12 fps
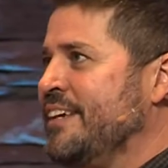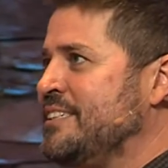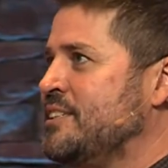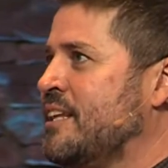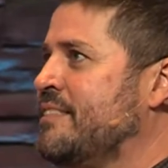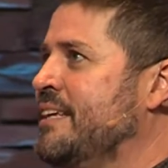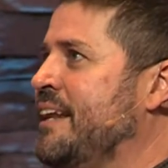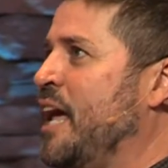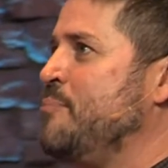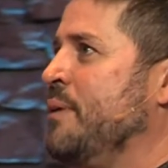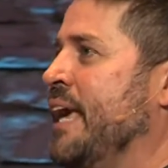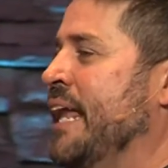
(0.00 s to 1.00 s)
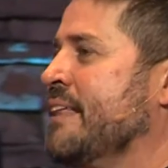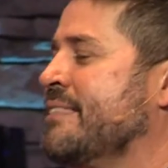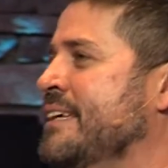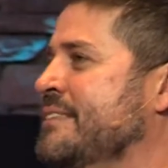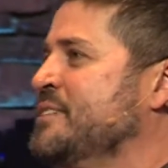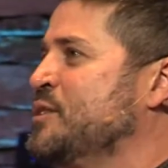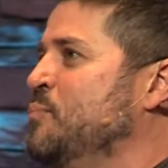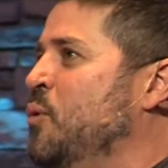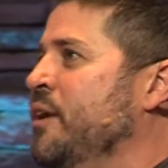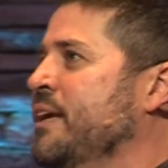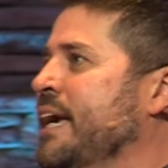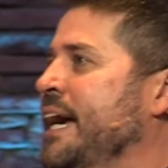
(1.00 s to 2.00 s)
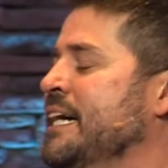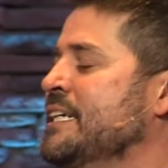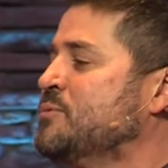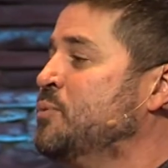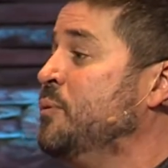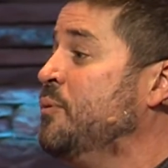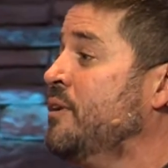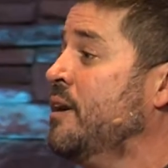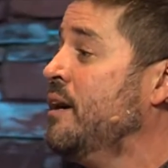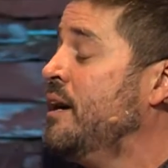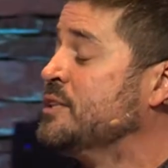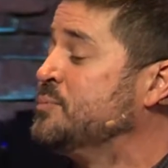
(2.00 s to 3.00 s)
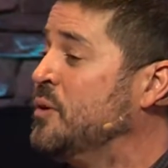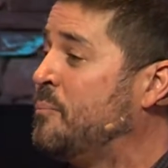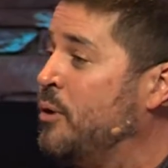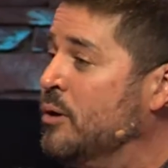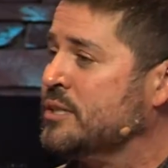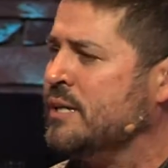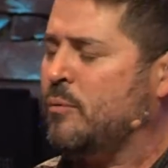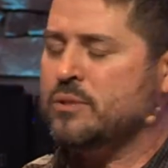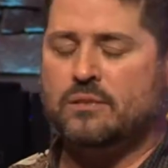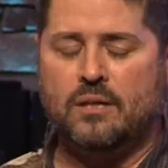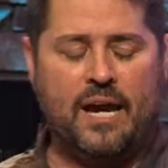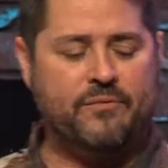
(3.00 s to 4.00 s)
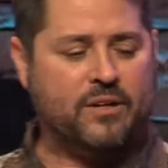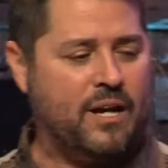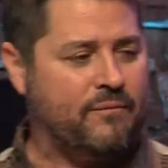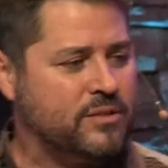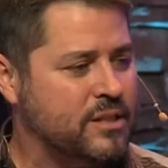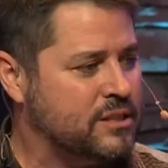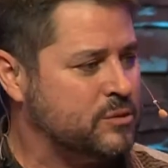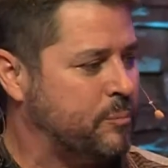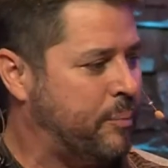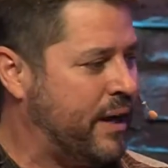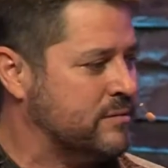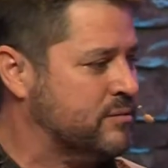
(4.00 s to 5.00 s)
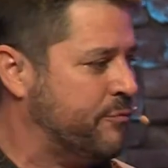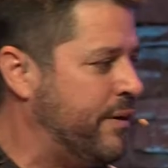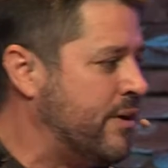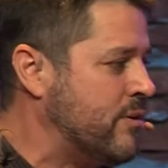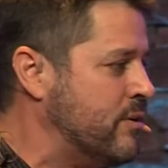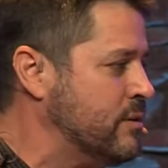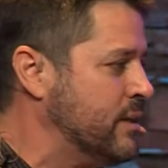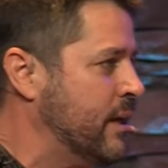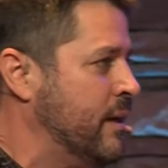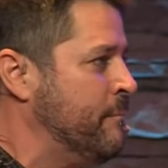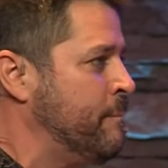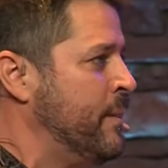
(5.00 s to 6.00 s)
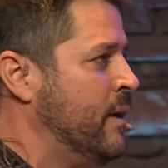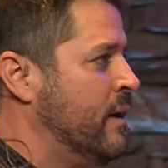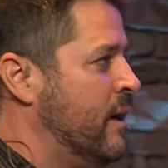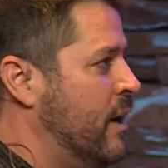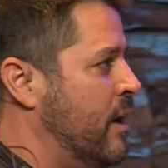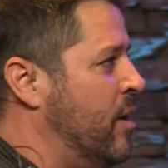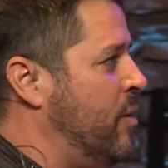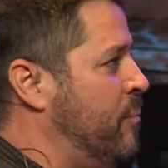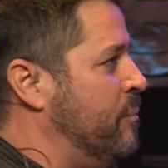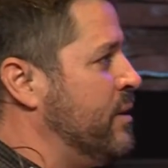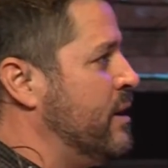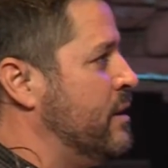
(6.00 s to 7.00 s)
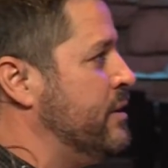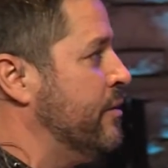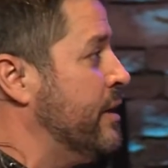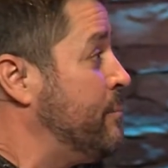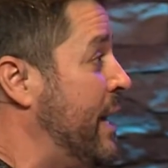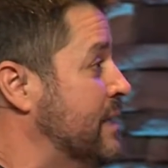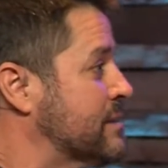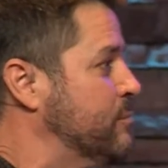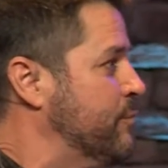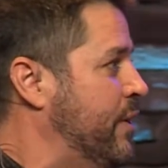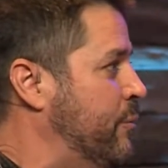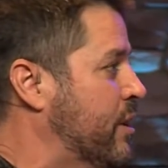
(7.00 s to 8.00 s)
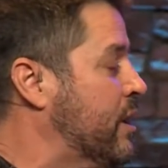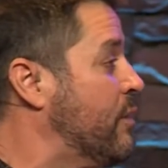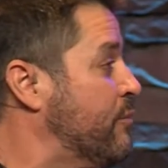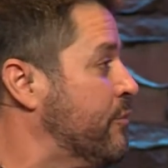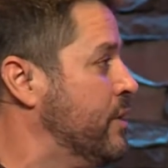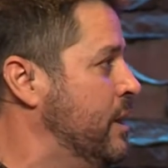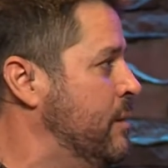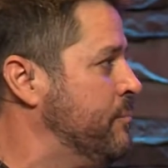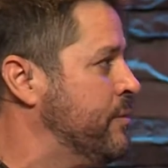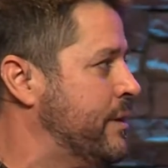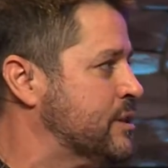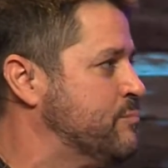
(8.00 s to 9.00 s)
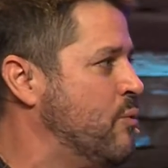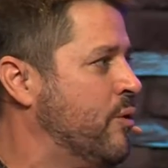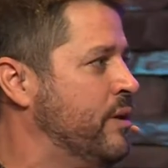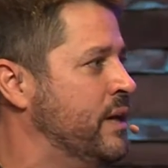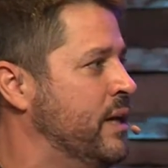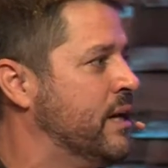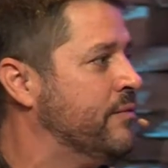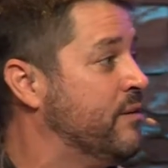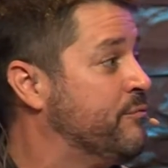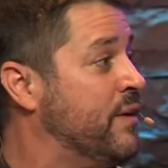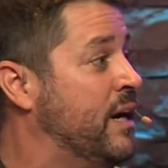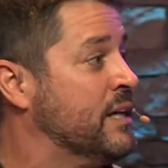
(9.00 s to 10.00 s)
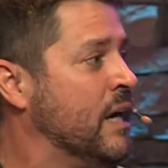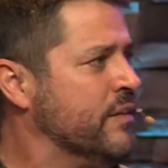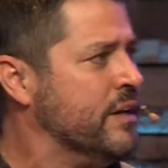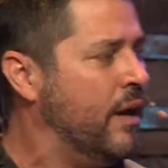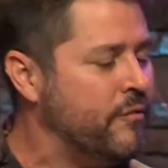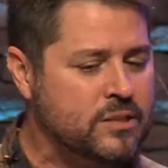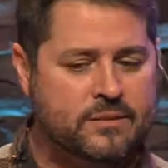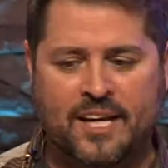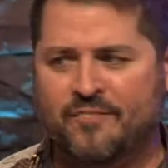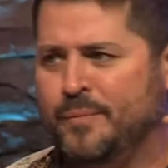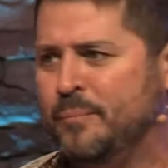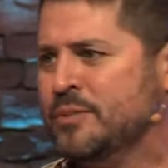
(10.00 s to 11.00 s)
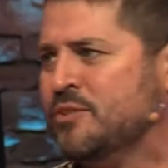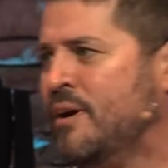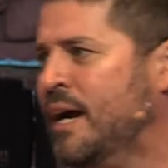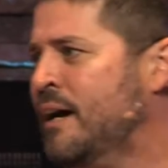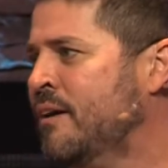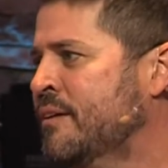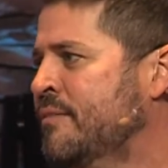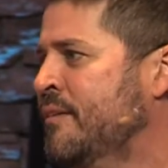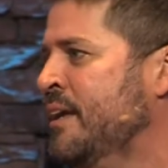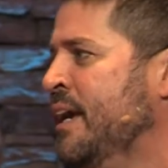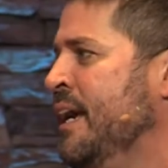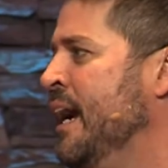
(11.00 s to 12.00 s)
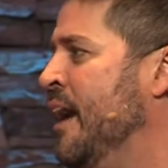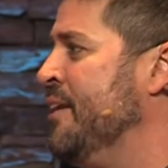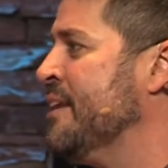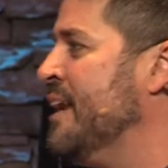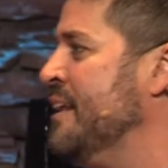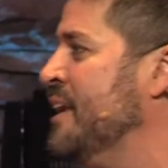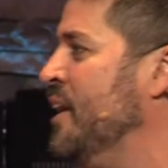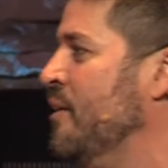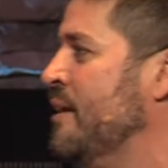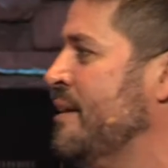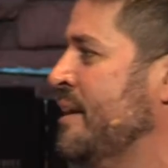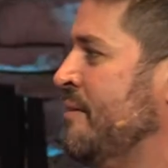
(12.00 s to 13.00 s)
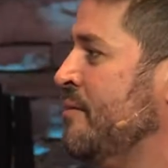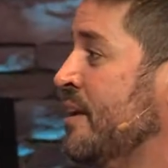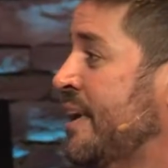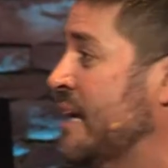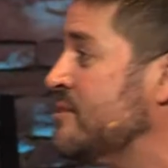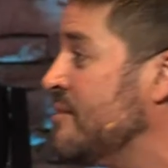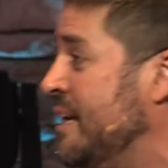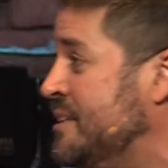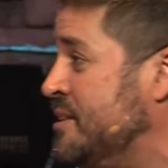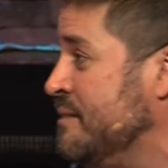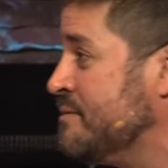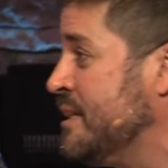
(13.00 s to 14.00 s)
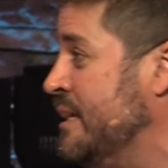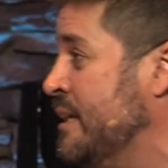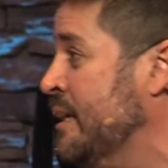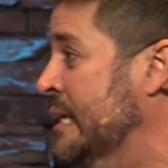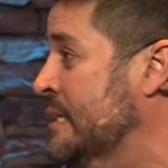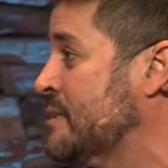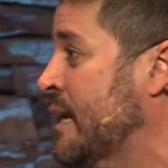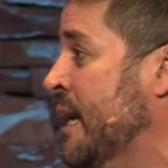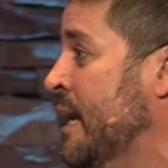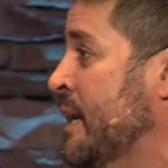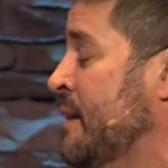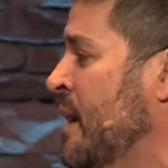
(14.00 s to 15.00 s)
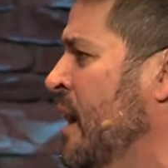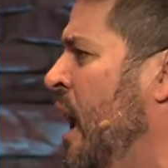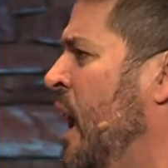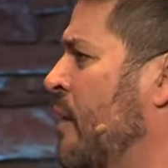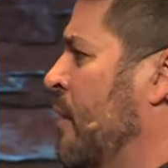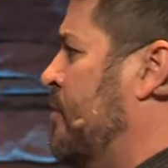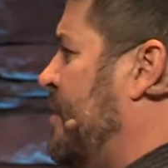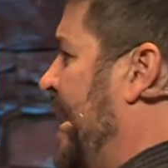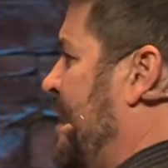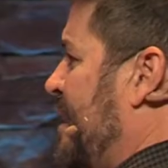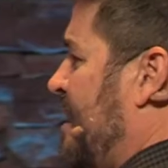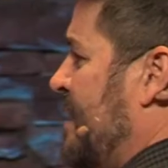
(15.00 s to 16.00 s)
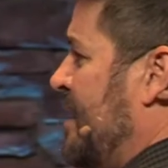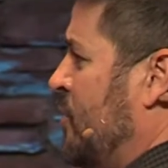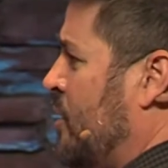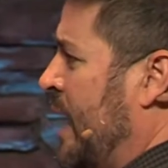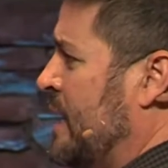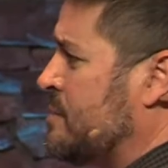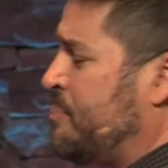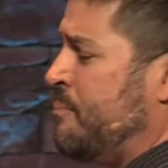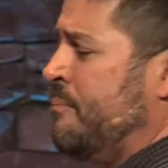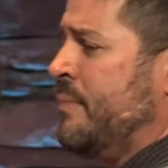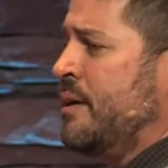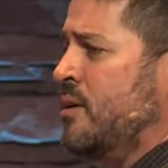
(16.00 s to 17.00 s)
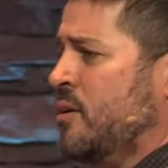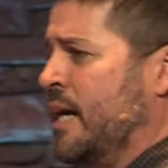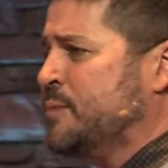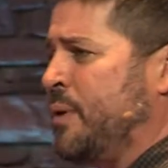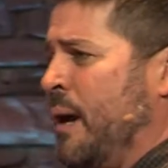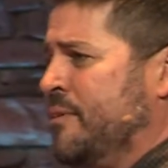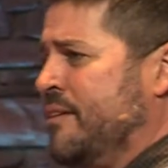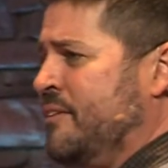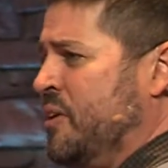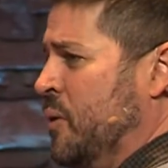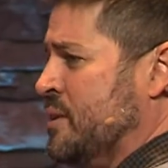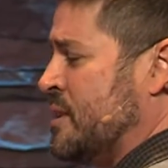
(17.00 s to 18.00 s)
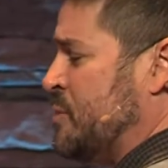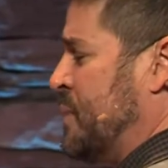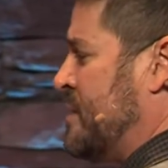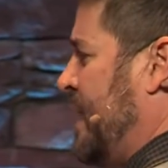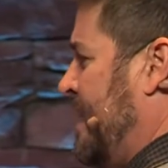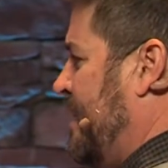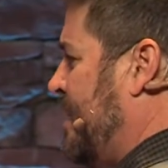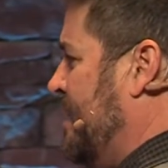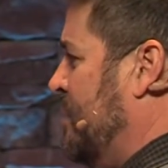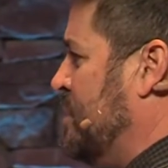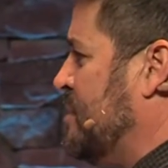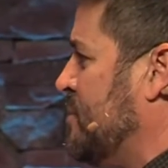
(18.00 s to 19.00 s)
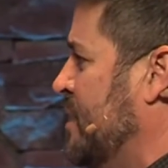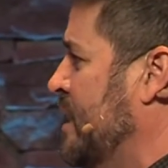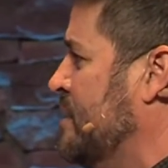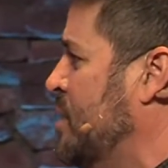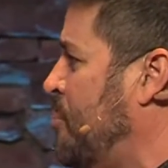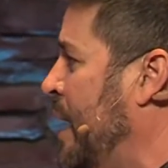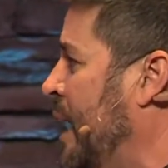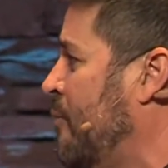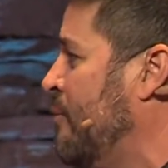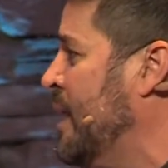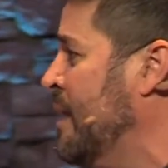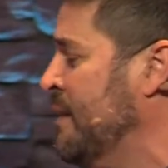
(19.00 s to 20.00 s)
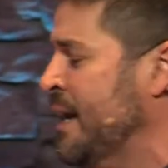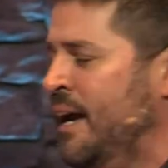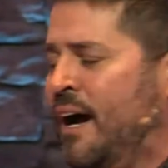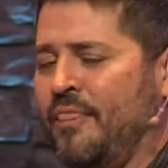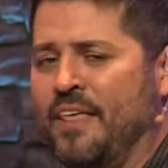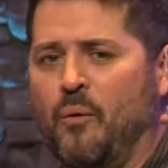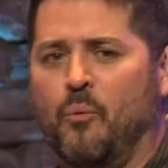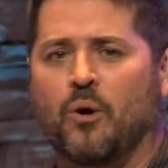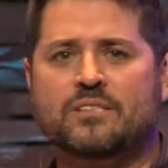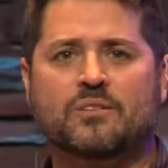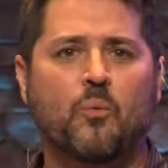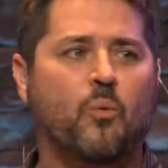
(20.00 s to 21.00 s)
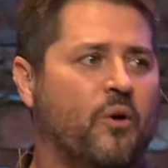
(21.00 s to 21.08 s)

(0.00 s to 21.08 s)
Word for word: this is the thing that I began to think this morning as we were uh, as we were approaching. I was having conversations with Pastor Farrell and um, eh, you know, him asking me if I would cover for him this morning, and then finding out that other staff members are out, and, and then getting here and, and the cancellation of things. And uh, technically, you guys, you guys probably didn't notice this, but technically, there were some things in the background uh, that wasn't